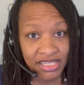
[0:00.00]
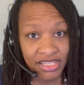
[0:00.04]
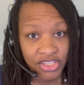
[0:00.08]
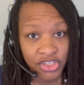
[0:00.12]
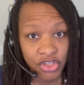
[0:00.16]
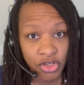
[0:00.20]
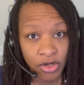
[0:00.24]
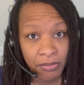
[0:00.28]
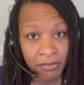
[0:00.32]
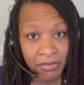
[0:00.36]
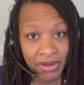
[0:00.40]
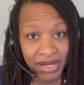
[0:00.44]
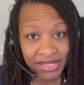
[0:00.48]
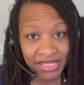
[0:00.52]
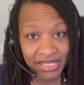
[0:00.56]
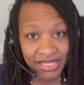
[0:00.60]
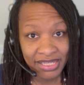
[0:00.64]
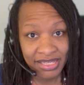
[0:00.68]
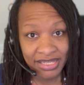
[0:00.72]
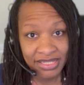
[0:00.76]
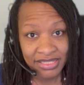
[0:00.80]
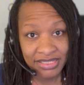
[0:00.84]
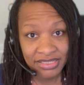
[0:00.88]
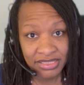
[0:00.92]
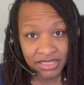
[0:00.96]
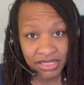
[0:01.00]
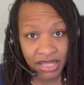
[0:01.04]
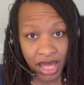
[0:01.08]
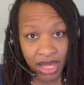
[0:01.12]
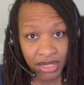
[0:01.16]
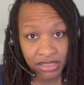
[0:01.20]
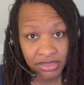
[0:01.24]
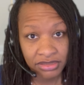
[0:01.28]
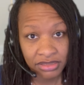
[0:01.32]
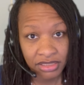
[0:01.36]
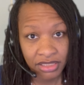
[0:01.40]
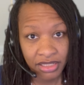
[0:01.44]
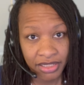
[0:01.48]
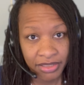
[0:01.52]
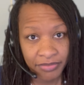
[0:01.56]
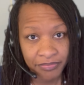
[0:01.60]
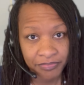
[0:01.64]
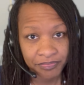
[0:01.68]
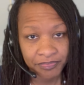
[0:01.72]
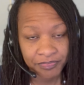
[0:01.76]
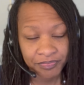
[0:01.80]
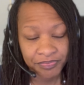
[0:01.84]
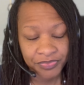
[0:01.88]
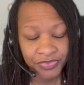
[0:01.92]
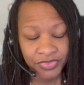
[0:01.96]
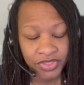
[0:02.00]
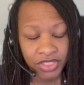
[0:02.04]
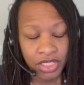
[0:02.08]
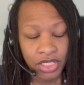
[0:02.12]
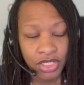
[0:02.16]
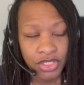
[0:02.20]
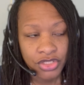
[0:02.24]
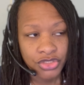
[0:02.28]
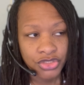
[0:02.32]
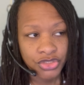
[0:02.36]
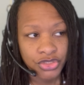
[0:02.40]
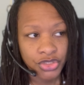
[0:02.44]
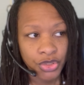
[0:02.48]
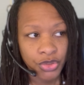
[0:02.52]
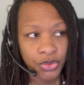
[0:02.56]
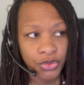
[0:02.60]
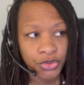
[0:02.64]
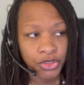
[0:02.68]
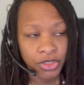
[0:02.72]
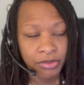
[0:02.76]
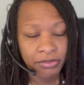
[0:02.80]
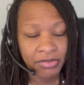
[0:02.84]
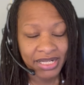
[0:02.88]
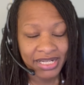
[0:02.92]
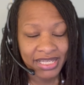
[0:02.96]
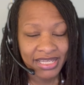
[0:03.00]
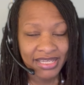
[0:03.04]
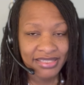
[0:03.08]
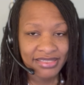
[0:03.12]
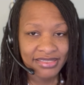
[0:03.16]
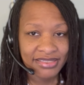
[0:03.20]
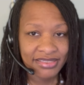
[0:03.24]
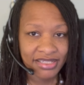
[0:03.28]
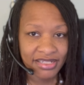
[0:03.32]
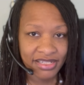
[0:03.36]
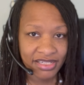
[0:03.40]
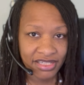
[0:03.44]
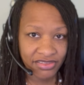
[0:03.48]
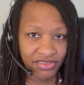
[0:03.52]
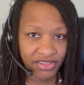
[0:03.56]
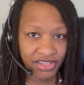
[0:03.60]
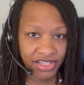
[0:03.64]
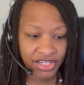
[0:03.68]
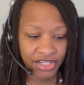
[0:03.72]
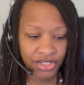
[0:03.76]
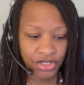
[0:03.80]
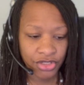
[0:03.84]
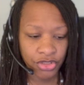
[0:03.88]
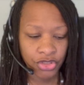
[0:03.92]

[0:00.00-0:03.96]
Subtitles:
your money is locked up. So your money is sitting there.